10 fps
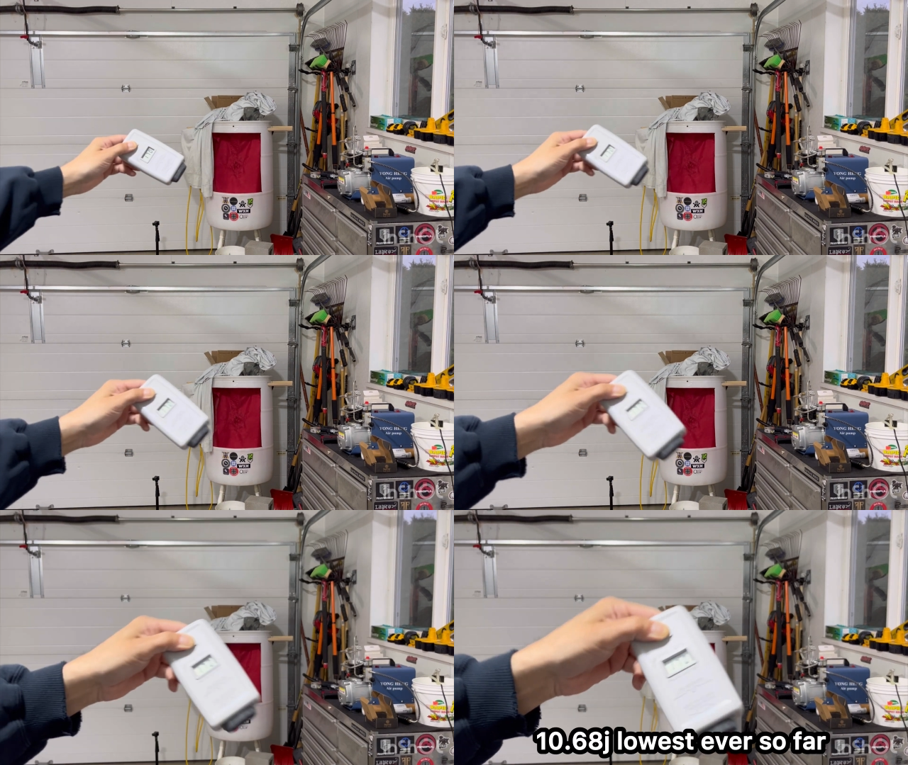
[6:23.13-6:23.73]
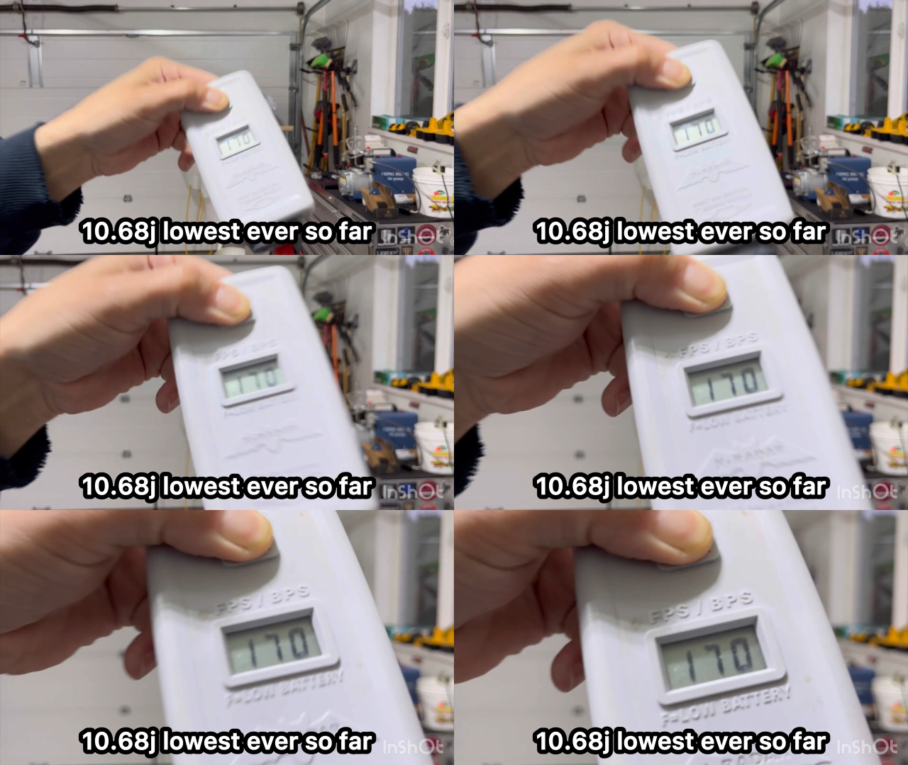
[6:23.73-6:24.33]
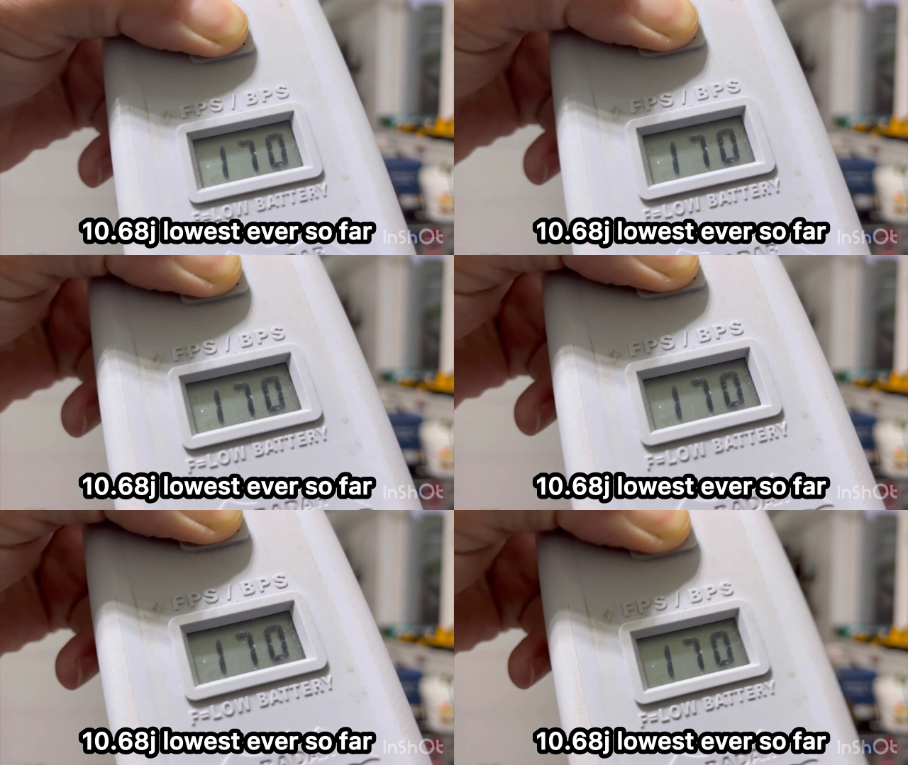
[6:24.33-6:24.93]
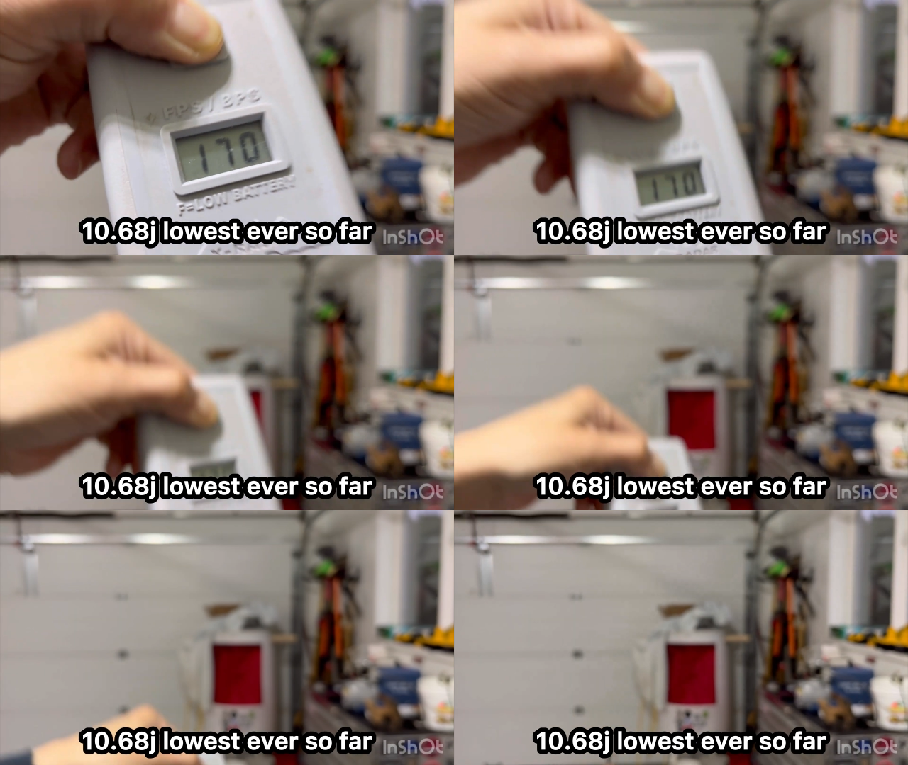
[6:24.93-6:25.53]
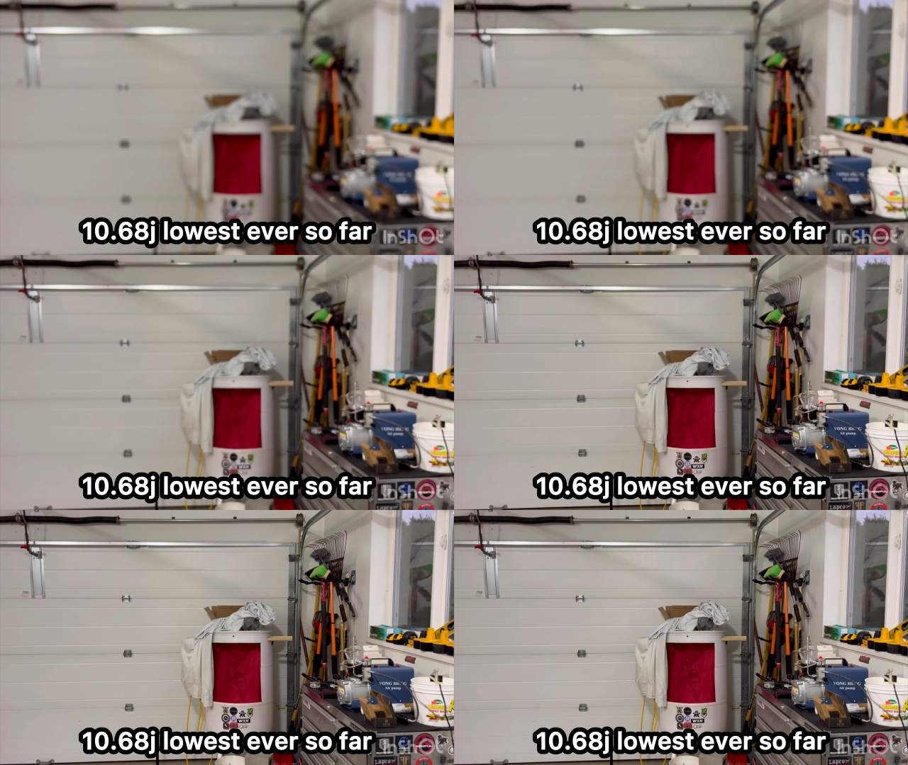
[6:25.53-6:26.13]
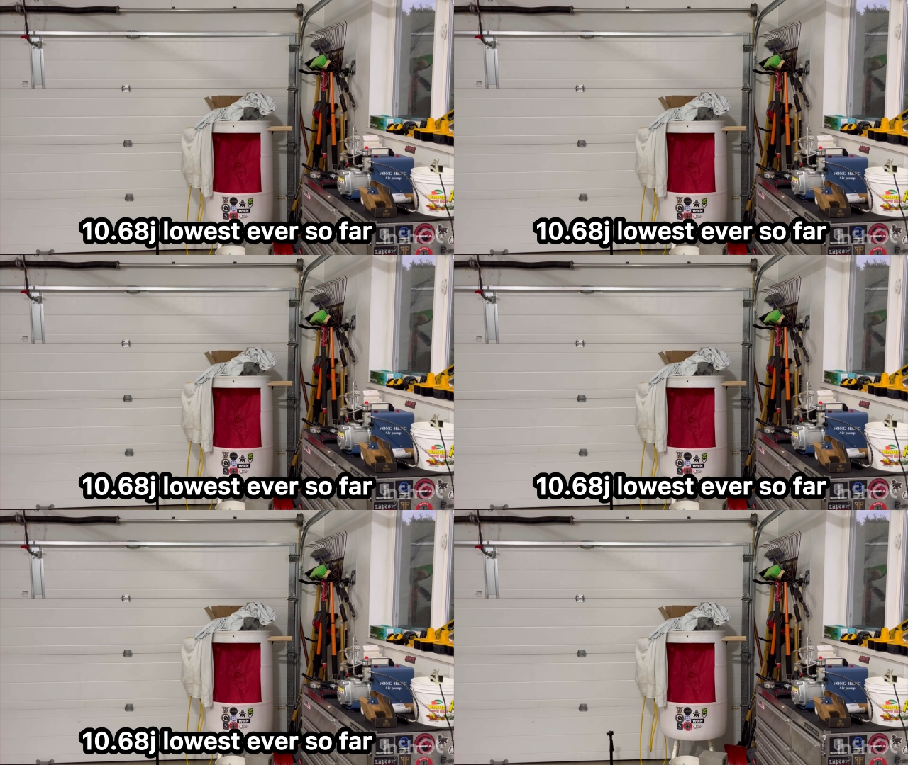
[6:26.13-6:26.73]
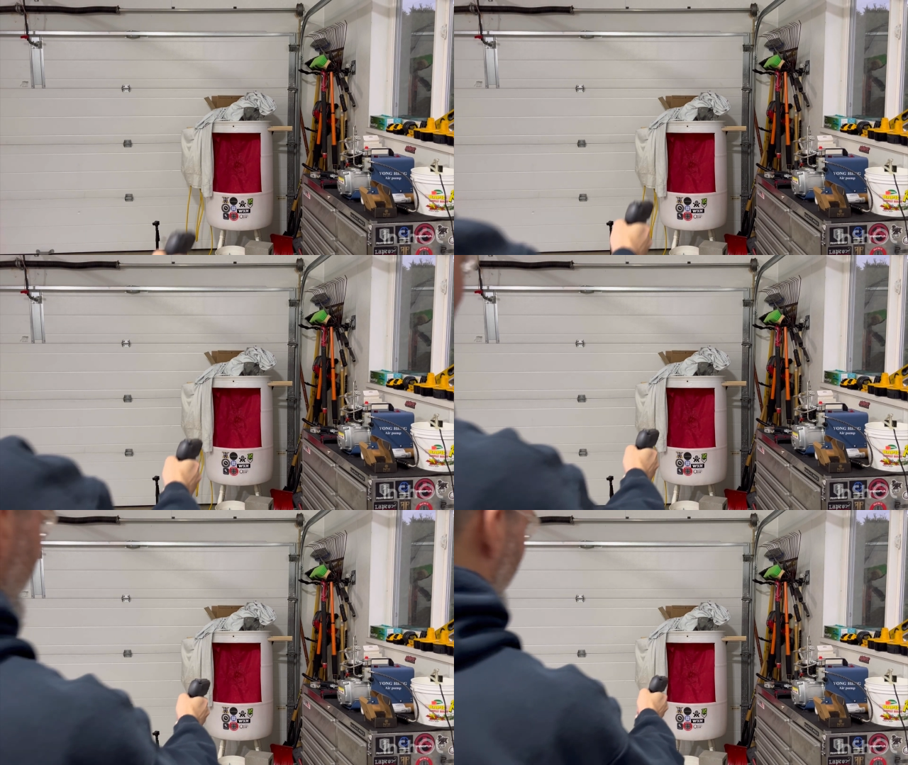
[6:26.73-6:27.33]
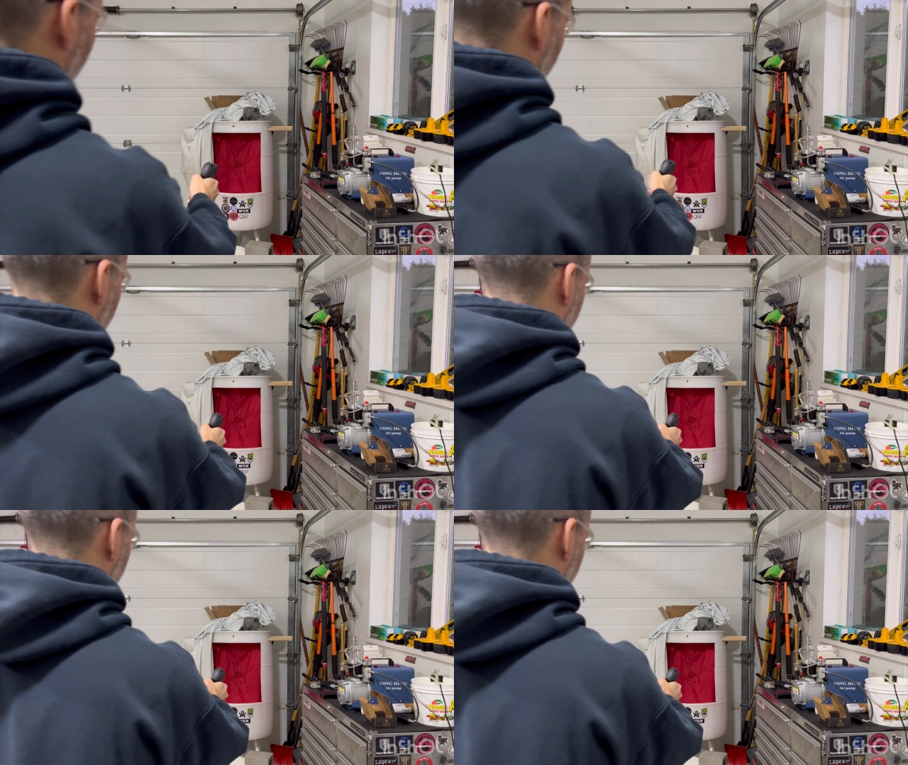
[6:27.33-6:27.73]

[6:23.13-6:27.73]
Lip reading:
No face is visible, so there are no lips to read.